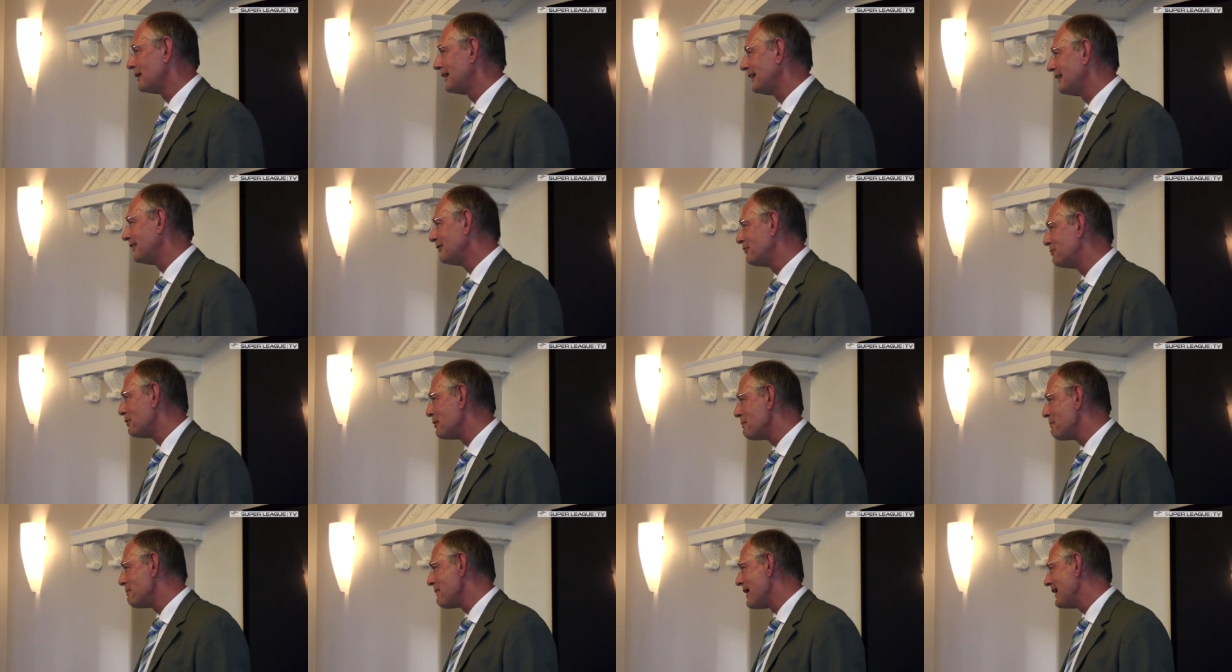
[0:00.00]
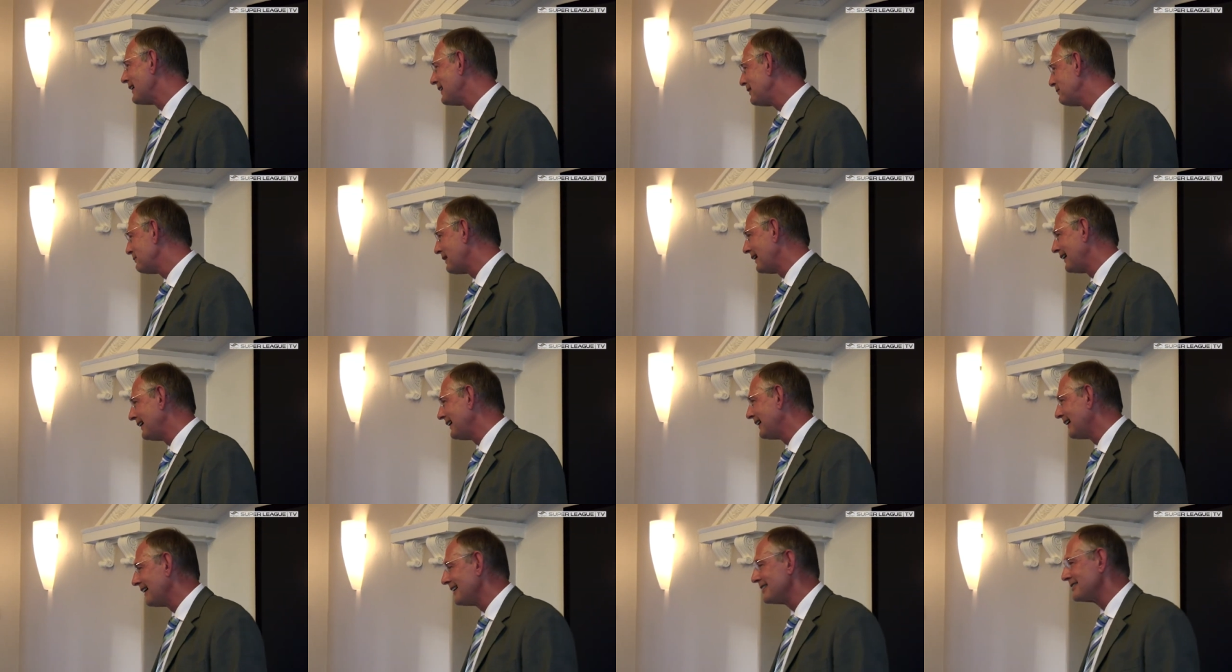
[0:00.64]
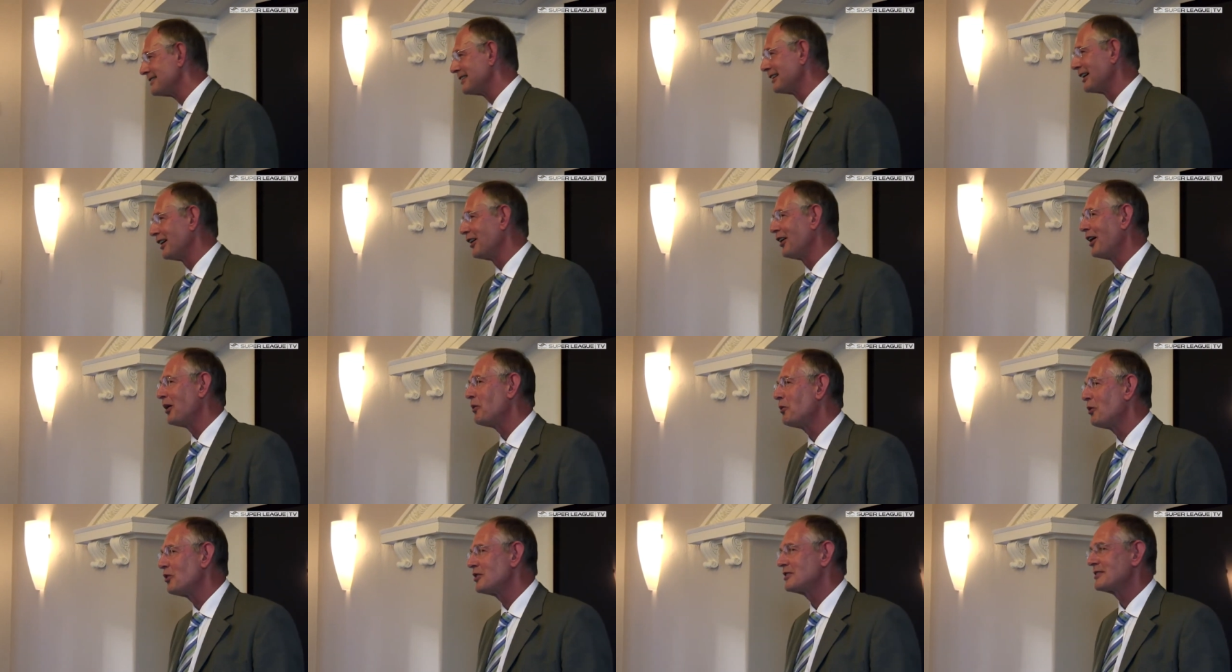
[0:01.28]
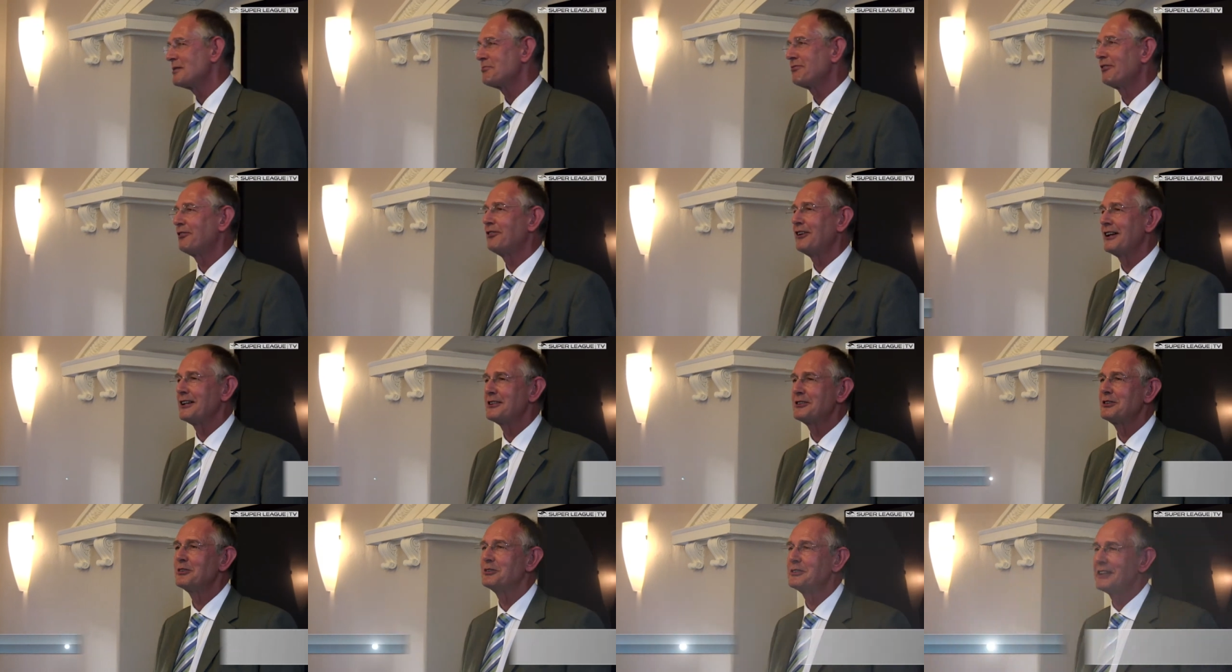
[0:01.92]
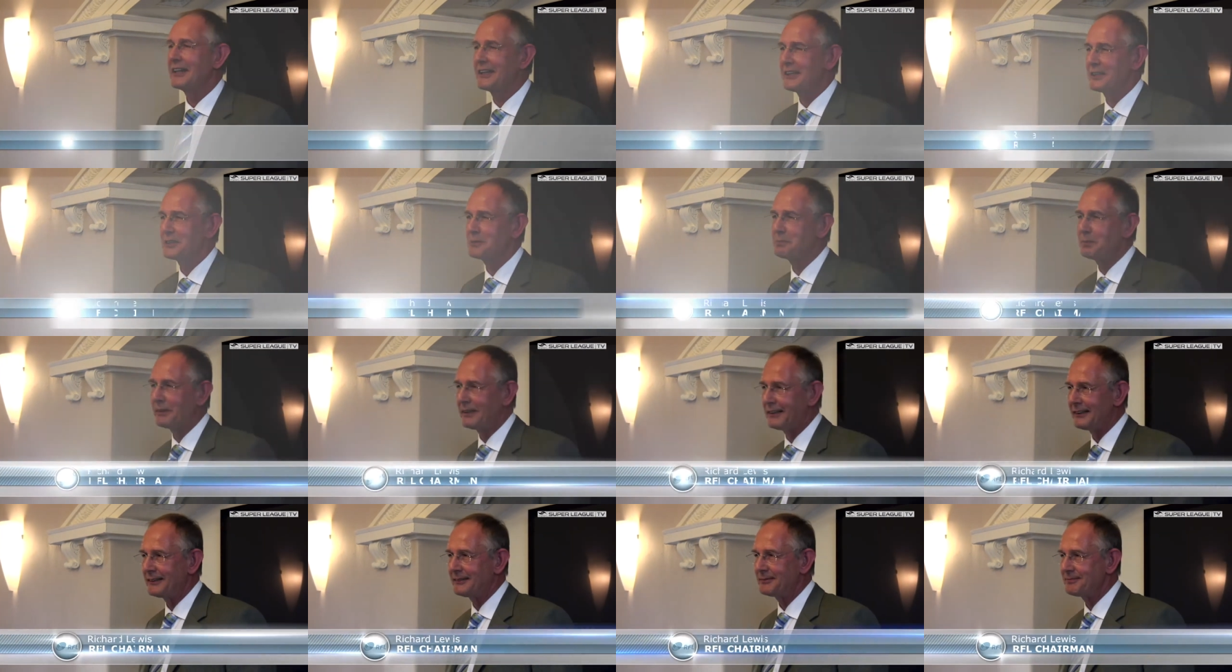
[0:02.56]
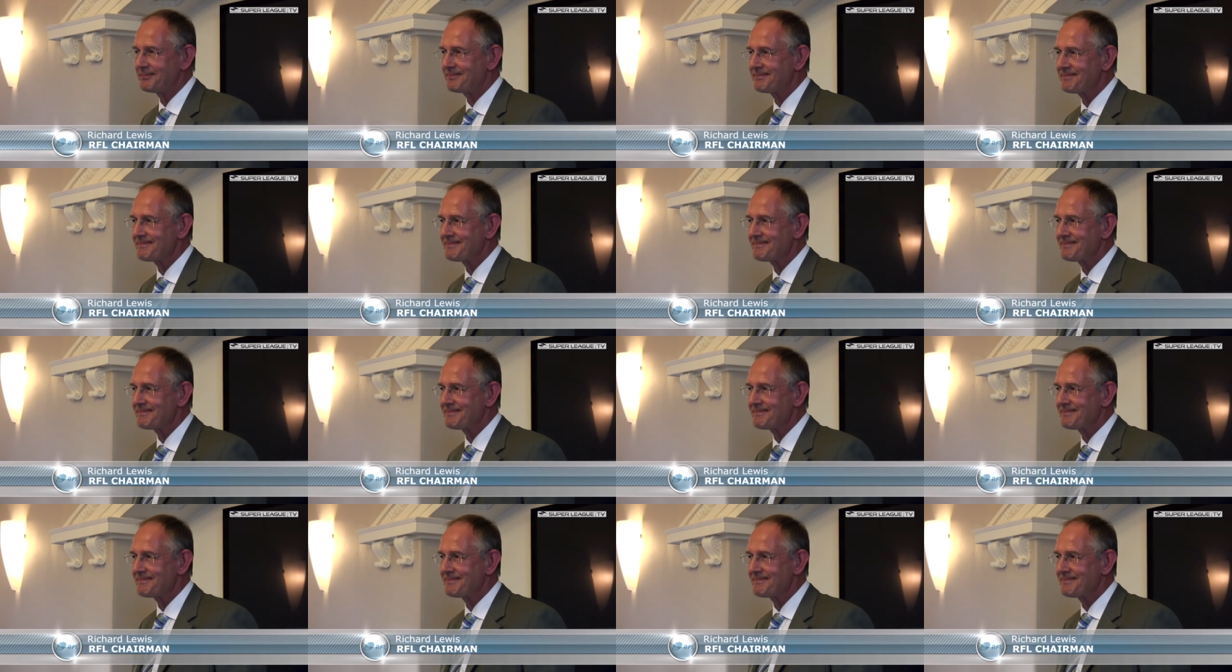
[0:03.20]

believe, but many, many years ago I was a professional tennis player.